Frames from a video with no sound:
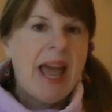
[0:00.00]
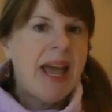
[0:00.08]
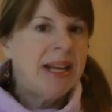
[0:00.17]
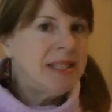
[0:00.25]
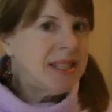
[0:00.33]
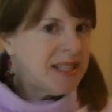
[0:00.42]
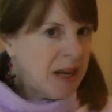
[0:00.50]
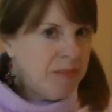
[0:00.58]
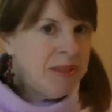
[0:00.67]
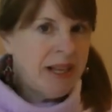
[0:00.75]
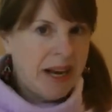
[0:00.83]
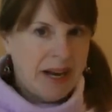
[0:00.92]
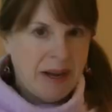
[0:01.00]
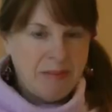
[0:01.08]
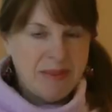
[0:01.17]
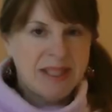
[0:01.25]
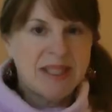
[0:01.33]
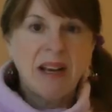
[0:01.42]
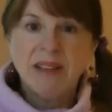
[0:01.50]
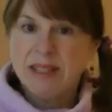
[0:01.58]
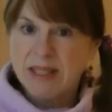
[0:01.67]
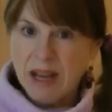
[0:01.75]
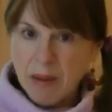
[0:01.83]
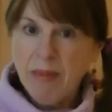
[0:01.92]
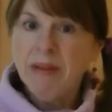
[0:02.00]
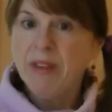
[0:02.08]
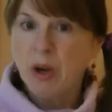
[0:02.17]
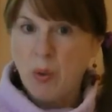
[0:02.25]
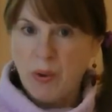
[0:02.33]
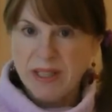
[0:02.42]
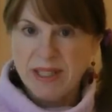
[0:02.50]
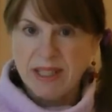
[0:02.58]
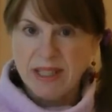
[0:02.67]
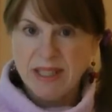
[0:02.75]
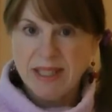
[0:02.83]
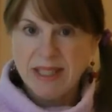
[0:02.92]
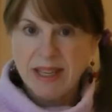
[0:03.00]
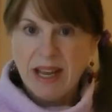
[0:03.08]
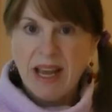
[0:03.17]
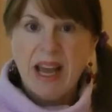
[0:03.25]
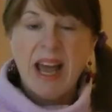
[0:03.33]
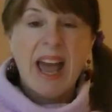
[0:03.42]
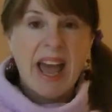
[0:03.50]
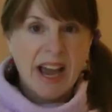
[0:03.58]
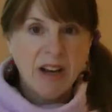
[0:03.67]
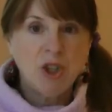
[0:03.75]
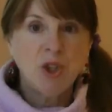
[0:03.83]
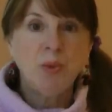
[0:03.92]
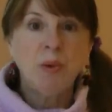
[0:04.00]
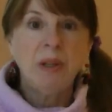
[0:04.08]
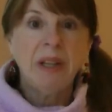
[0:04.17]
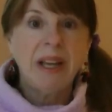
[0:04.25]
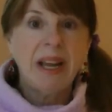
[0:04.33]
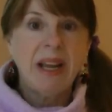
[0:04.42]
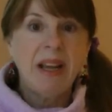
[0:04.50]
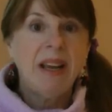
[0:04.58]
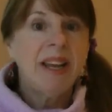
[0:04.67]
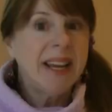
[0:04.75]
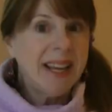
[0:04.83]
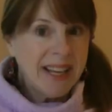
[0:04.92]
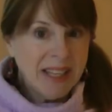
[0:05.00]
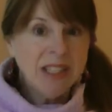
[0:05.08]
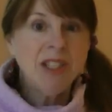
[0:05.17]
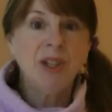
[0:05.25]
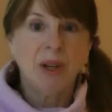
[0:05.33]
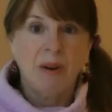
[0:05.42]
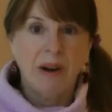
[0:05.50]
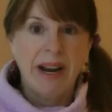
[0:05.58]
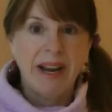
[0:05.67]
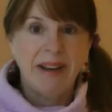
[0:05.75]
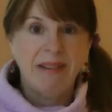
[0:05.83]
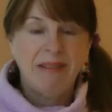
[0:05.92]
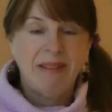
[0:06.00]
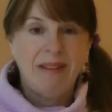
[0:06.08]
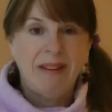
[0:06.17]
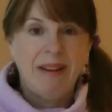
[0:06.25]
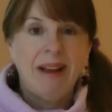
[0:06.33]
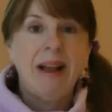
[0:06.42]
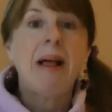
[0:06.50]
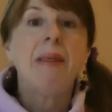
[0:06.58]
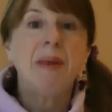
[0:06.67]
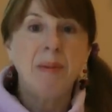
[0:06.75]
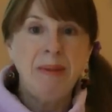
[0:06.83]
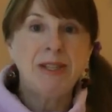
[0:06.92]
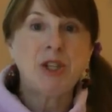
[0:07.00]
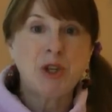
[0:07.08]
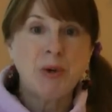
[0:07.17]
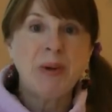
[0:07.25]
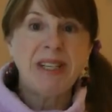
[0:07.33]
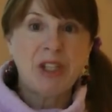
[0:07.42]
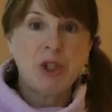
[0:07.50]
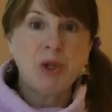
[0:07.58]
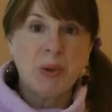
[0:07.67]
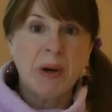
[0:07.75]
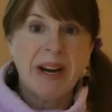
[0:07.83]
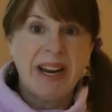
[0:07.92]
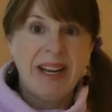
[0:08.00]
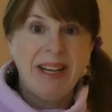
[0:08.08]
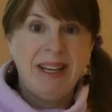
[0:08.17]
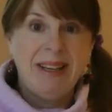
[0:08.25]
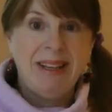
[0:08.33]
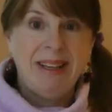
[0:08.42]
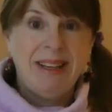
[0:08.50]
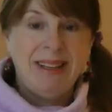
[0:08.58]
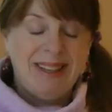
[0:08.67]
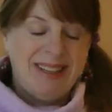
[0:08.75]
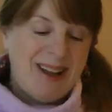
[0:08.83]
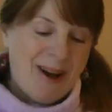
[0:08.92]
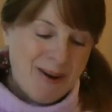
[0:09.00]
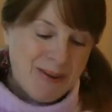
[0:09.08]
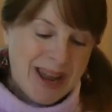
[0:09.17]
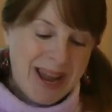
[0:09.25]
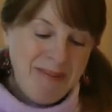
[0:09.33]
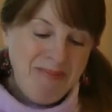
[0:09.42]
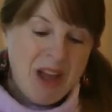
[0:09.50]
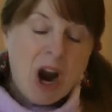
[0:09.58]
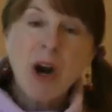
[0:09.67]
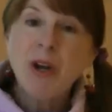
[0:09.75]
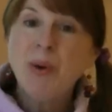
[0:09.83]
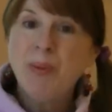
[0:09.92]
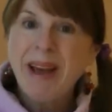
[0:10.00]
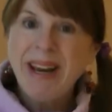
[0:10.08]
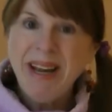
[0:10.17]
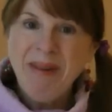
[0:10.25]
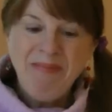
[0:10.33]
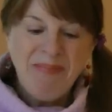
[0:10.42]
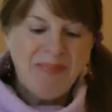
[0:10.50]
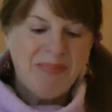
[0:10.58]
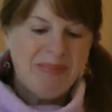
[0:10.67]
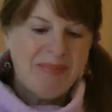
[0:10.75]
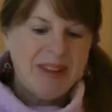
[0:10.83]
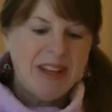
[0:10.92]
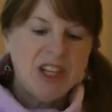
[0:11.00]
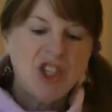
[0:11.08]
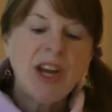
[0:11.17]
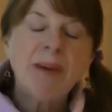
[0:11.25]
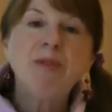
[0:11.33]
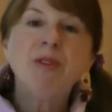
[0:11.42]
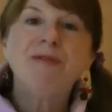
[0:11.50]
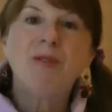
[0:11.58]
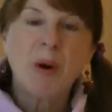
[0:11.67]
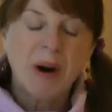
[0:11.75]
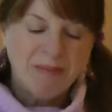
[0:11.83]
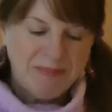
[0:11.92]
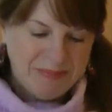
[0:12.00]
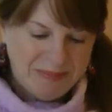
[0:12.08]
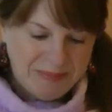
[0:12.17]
And sometimes some of the quizzes actually integrate the mystery story. Okay, are you ready? Chapter 4.